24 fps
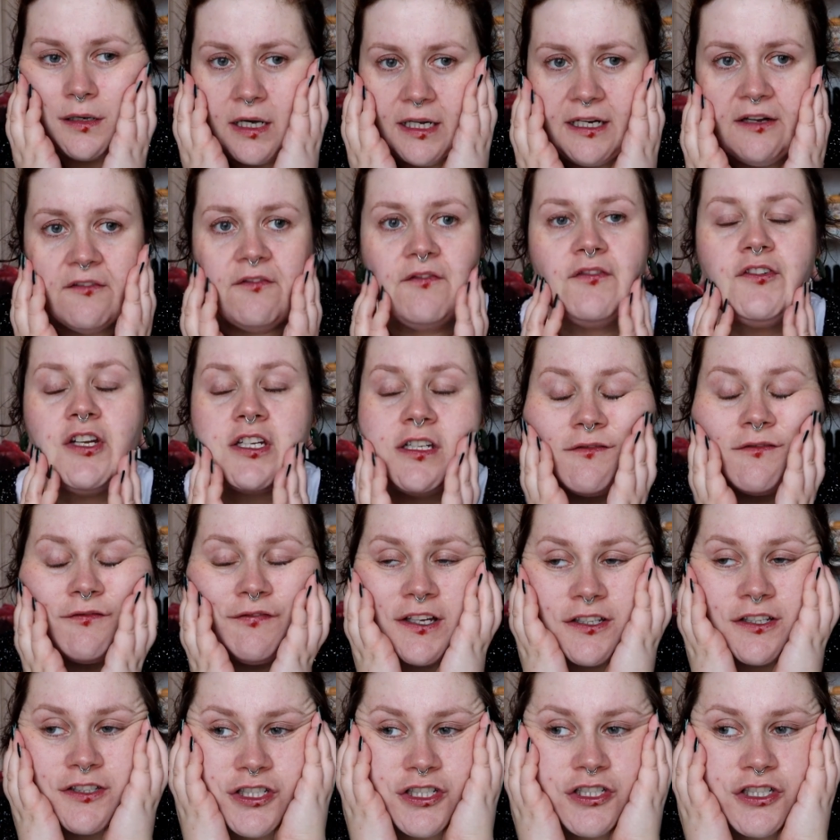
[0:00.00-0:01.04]
And it doesn't
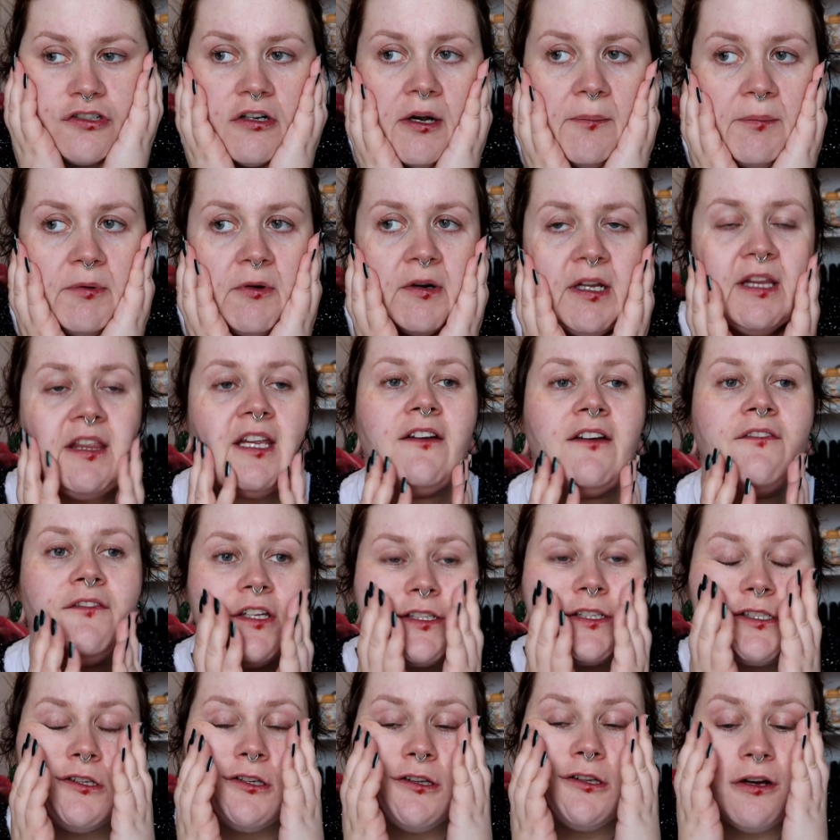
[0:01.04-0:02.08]
feel stripped or anything. It
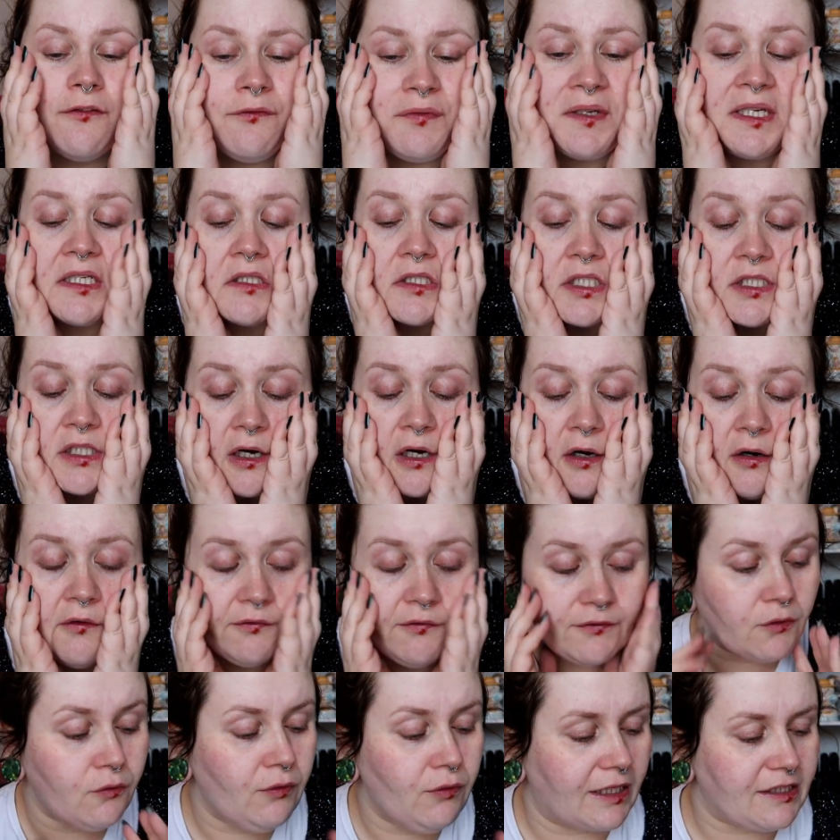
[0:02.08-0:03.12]
feels lovely and
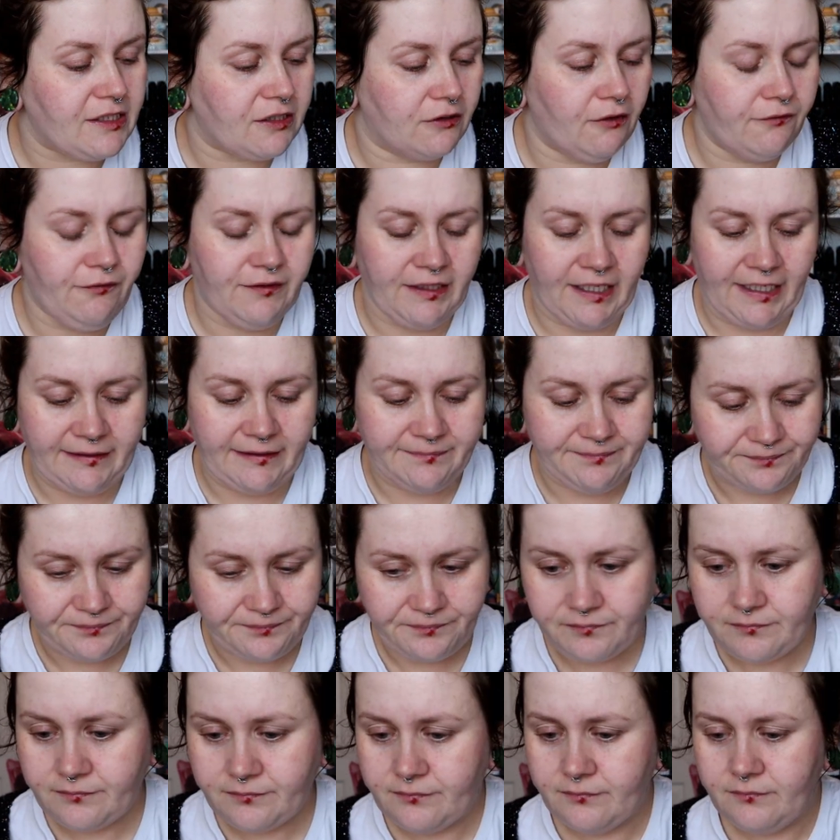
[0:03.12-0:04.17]
soft. Oh, that's lovely.
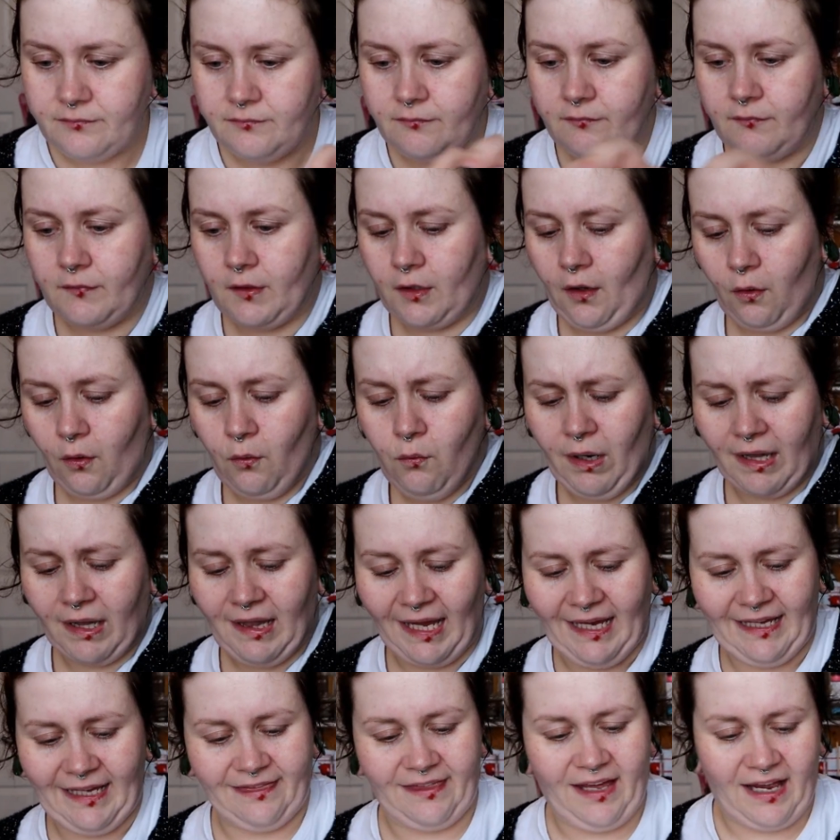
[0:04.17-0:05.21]
Oh, I
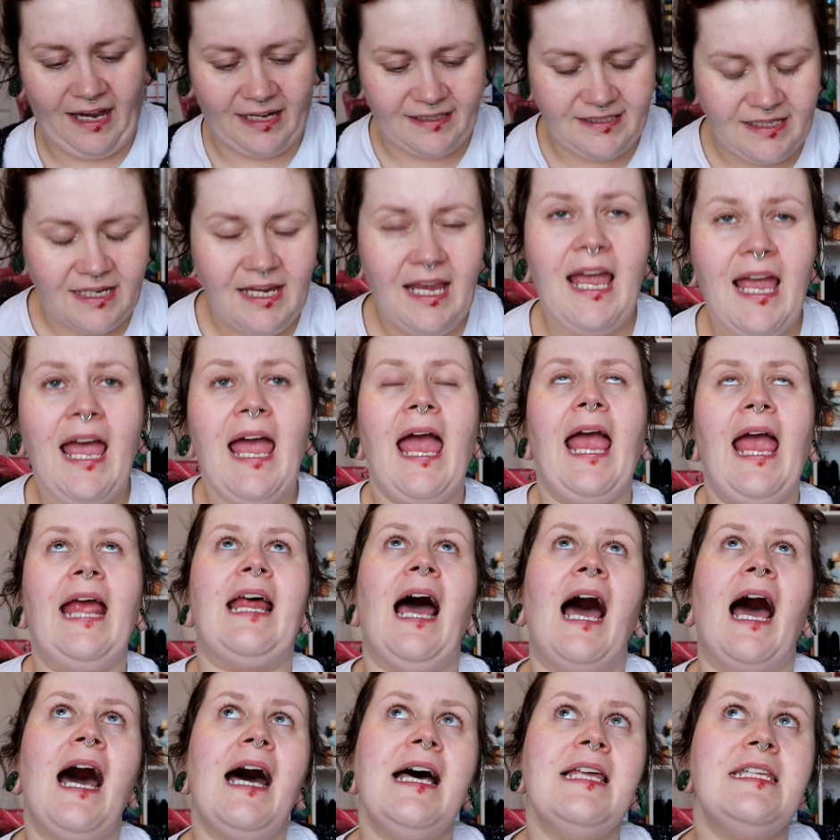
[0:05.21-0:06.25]
like that. It
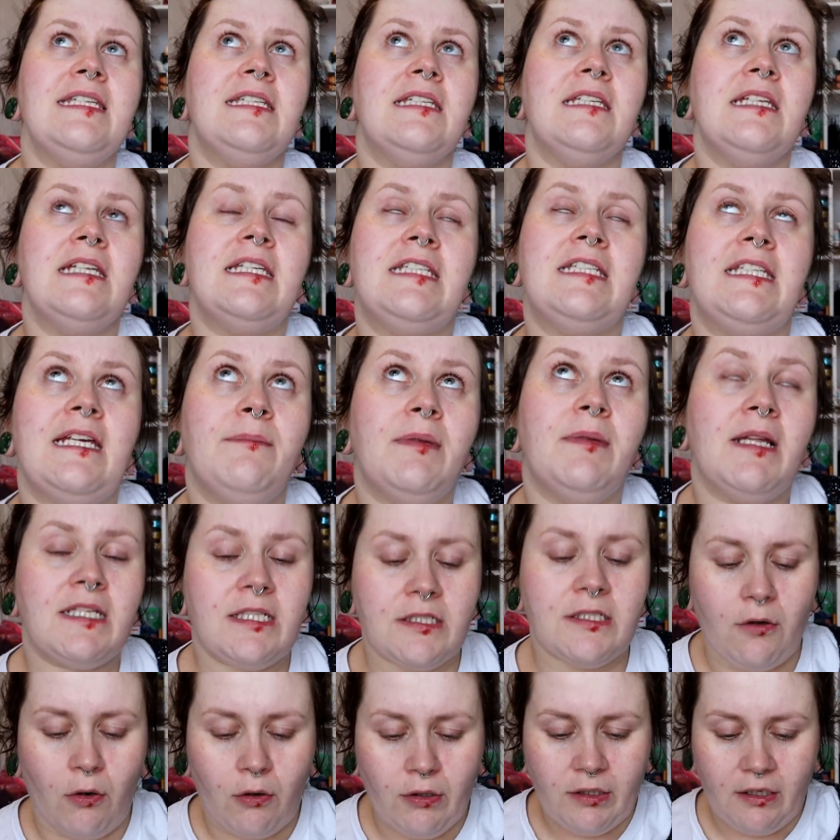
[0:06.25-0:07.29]
has the similar
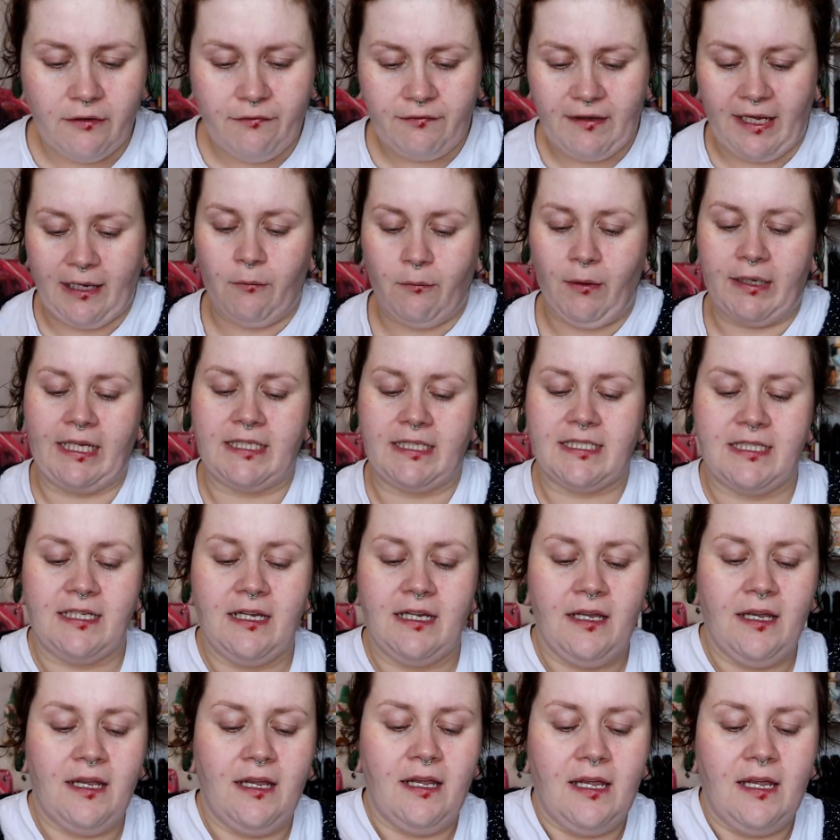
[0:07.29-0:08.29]
sort of, like, when it's